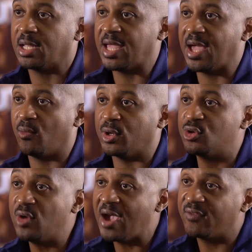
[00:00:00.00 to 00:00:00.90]
that when
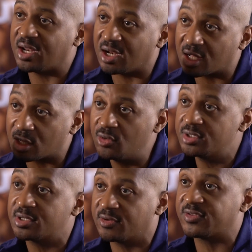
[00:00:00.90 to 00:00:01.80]
you have an
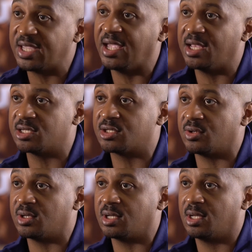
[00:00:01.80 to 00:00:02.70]
inclusive tech
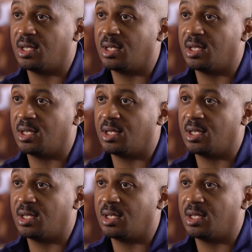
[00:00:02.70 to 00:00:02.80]
industry,